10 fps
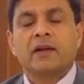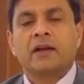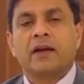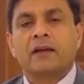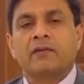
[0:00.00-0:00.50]

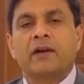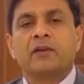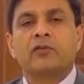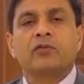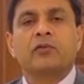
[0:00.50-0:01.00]
like
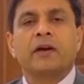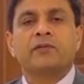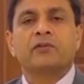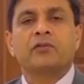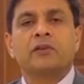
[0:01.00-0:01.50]
when to do
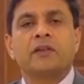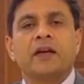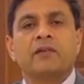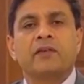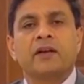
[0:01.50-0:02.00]
FUT
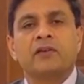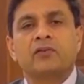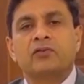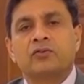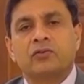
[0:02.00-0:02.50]
and
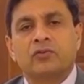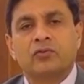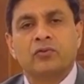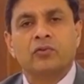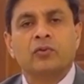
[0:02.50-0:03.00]
when
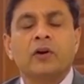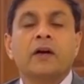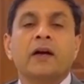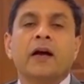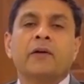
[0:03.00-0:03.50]
to do
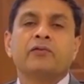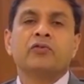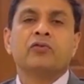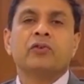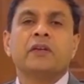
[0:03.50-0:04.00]

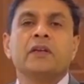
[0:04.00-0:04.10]
FUE